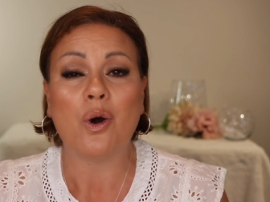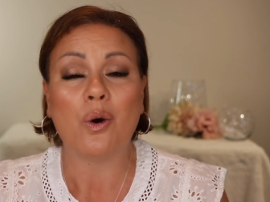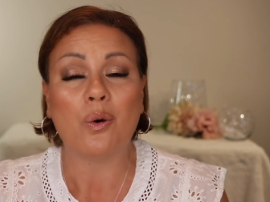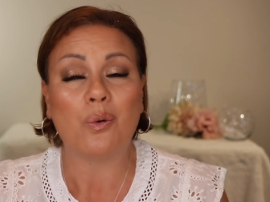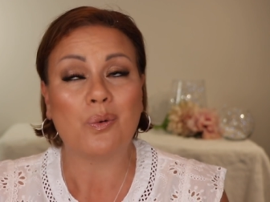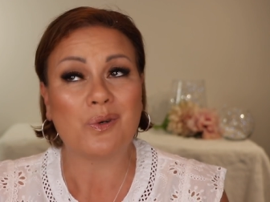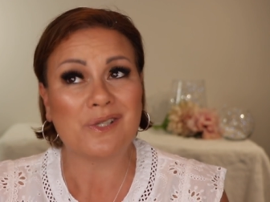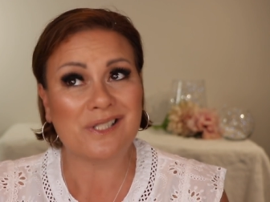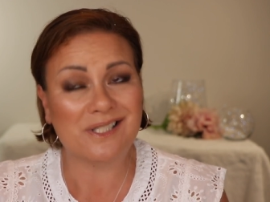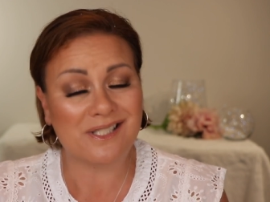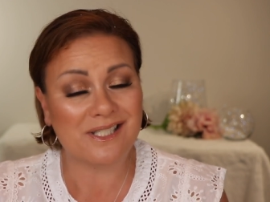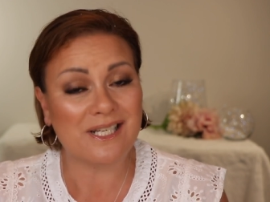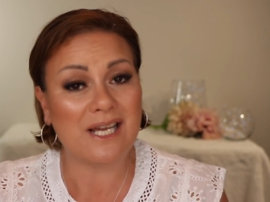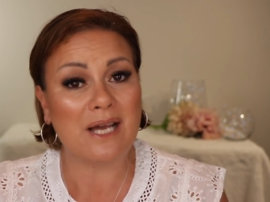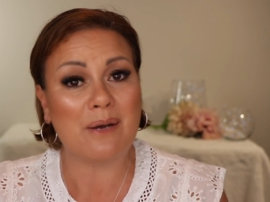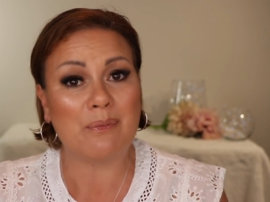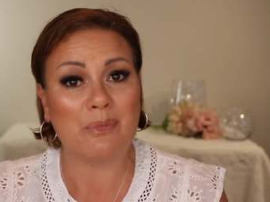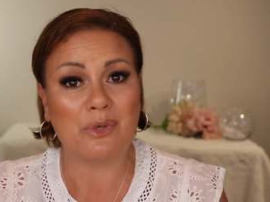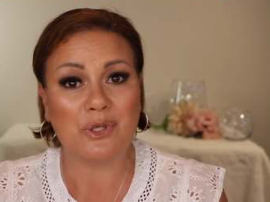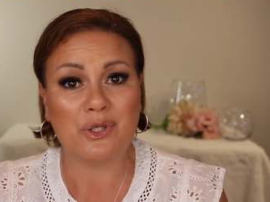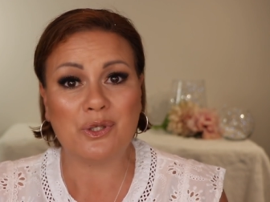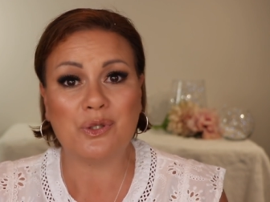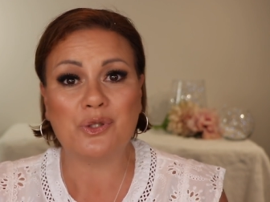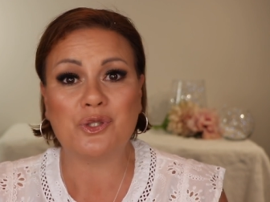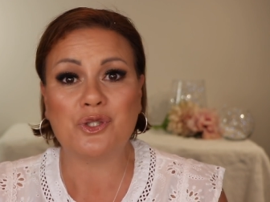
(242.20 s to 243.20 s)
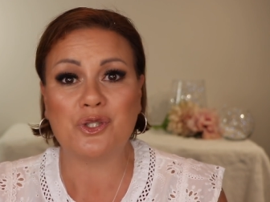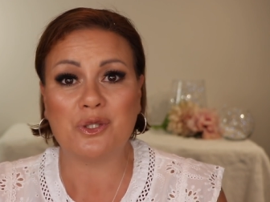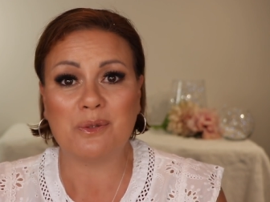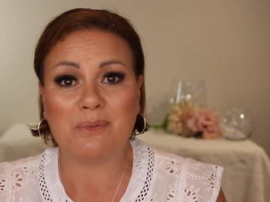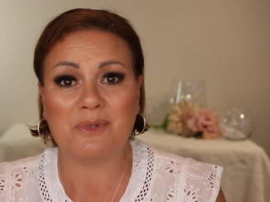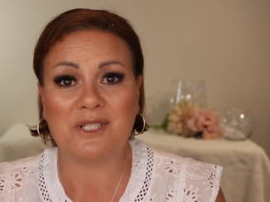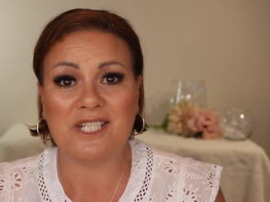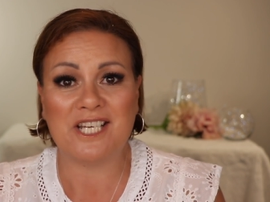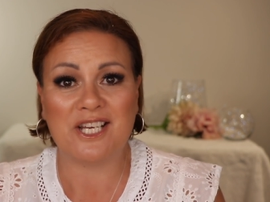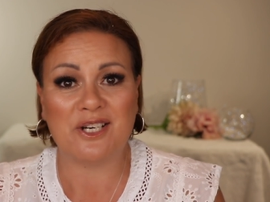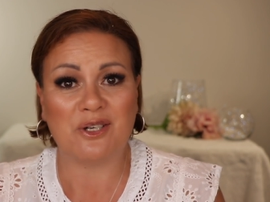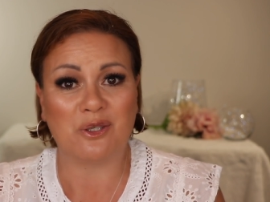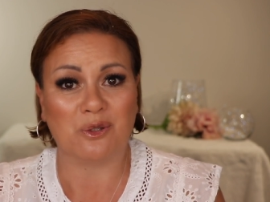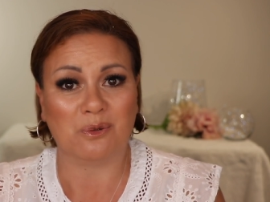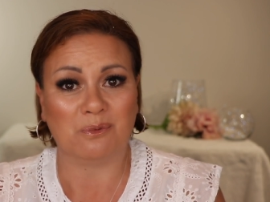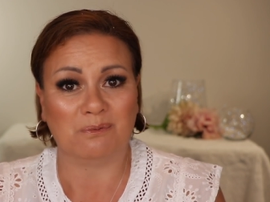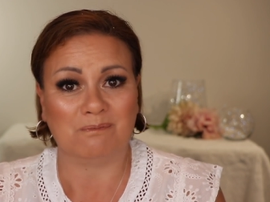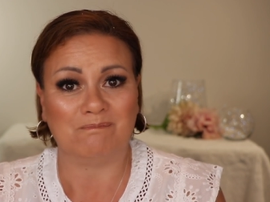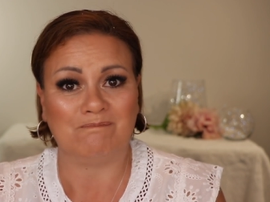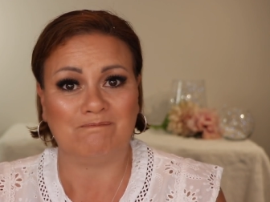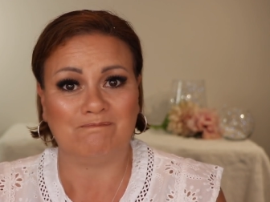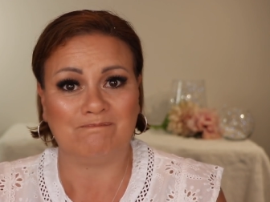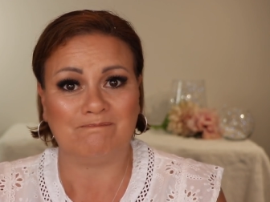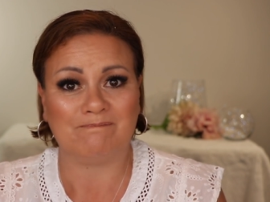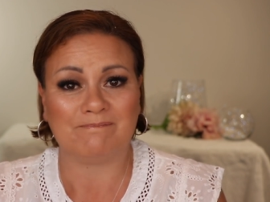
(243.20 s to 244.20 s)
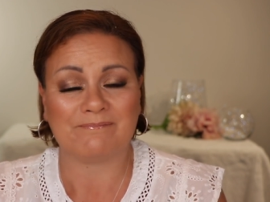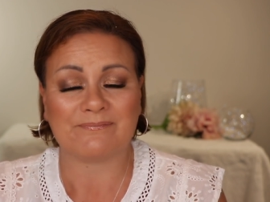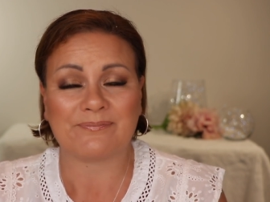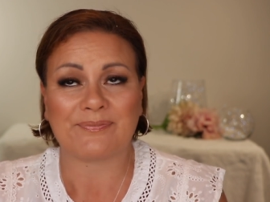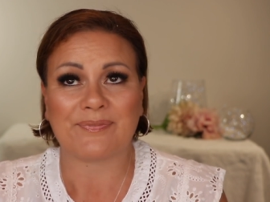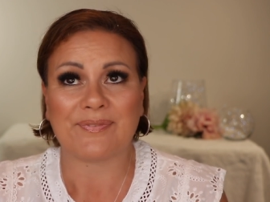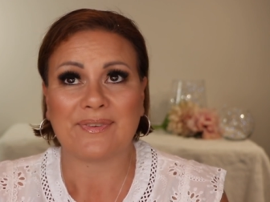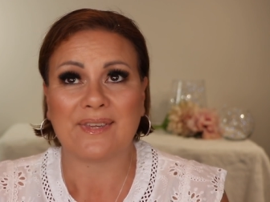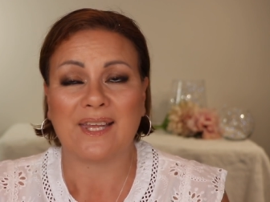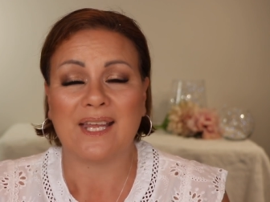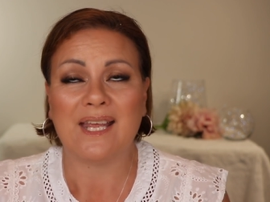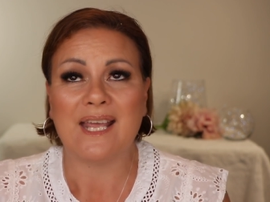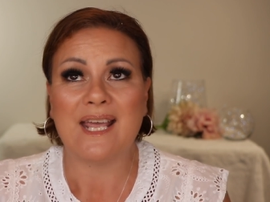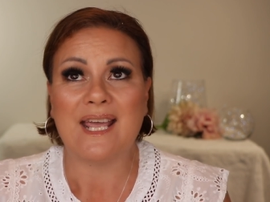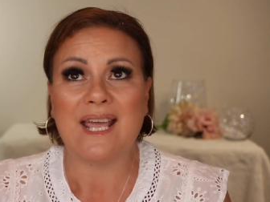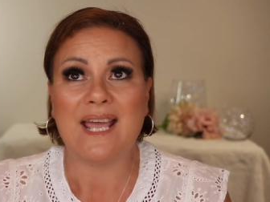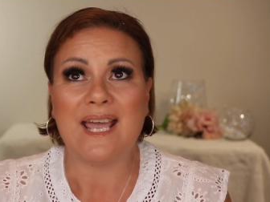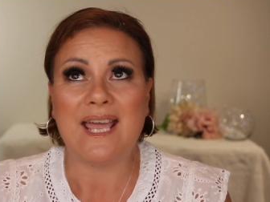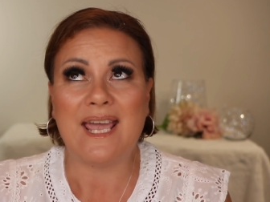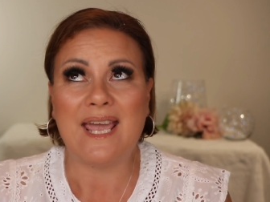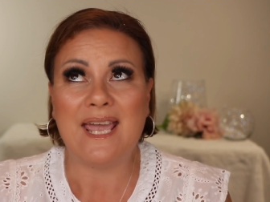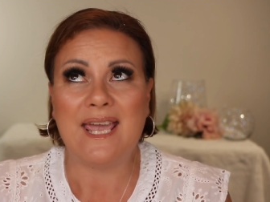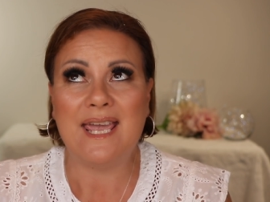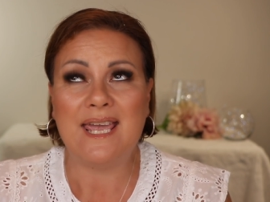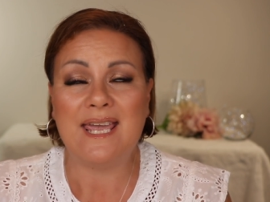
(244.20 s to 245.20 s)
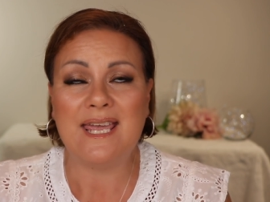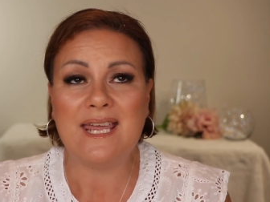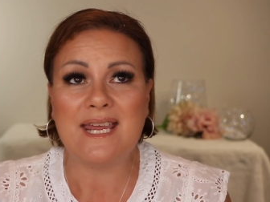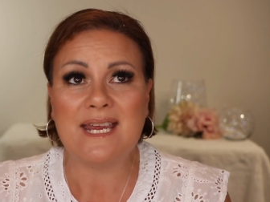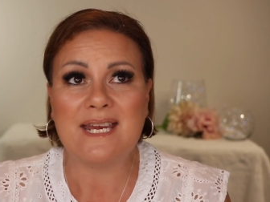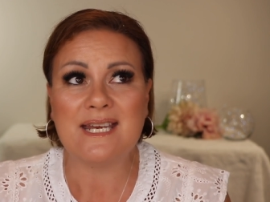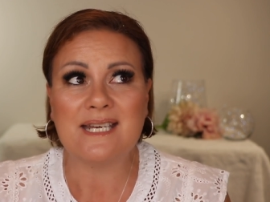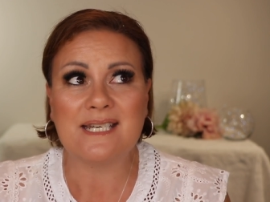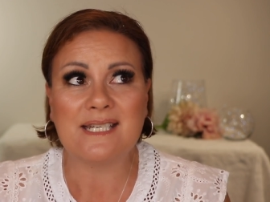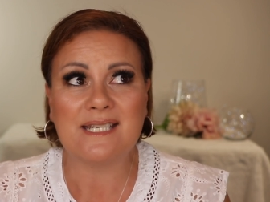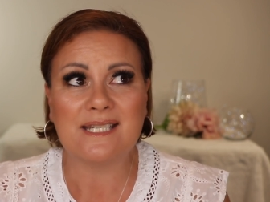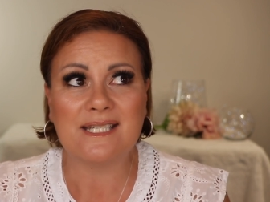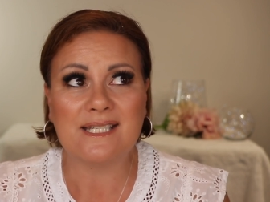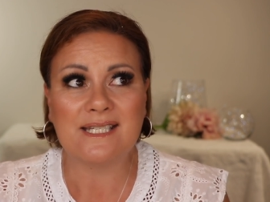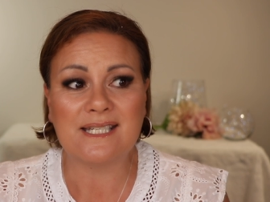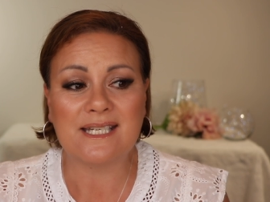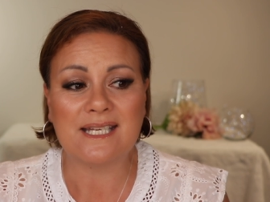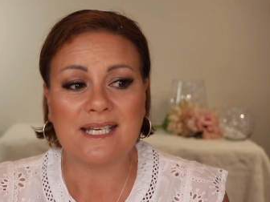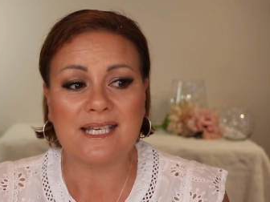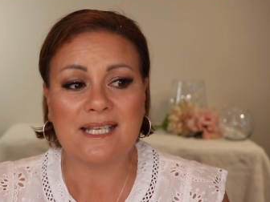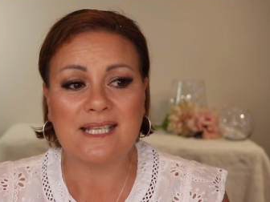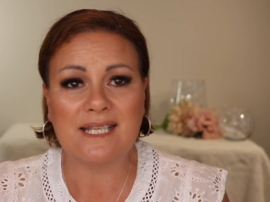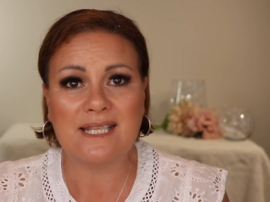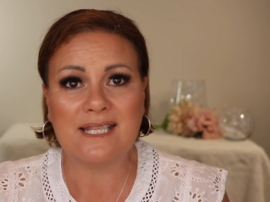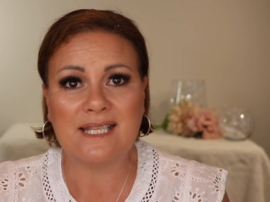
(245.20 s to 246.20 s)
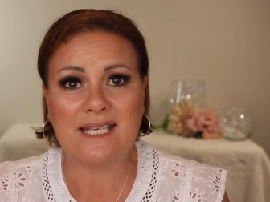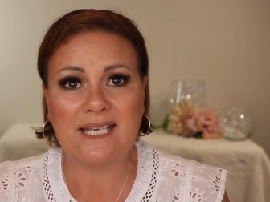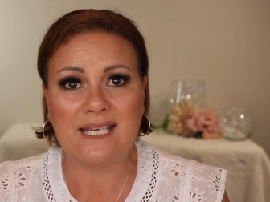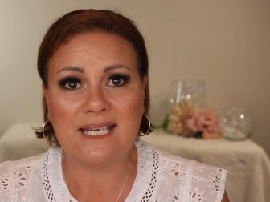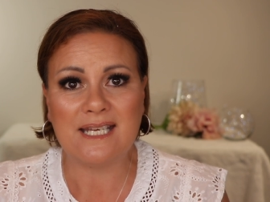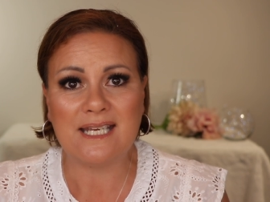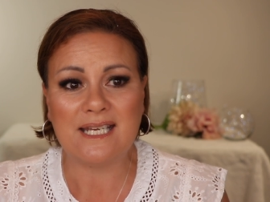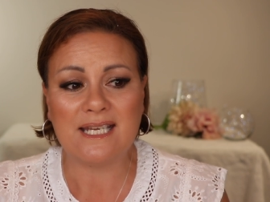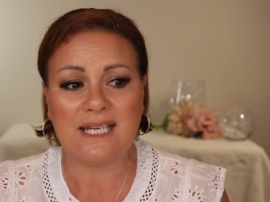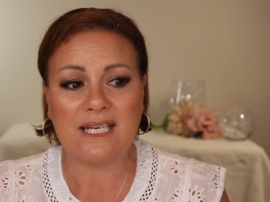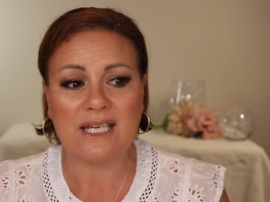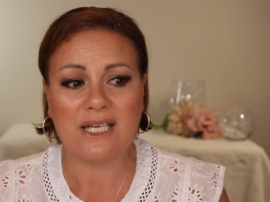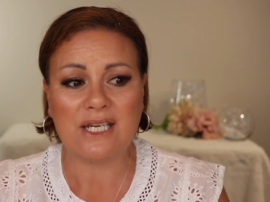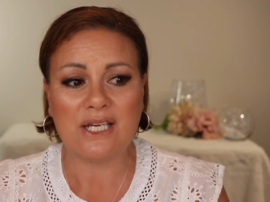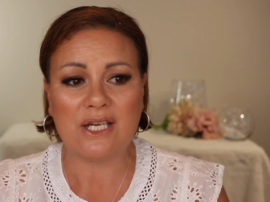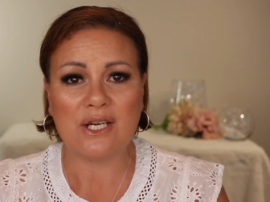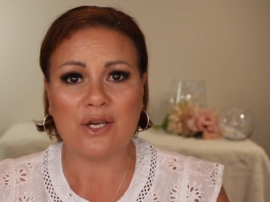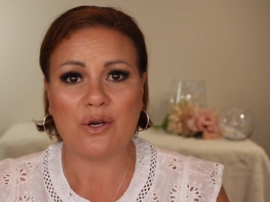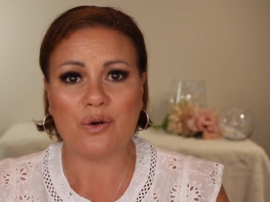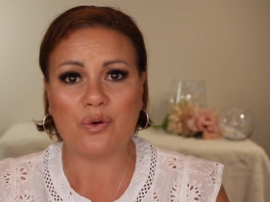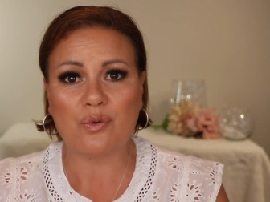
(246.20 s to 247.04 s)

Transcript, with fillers: was start my YouTube channel. And the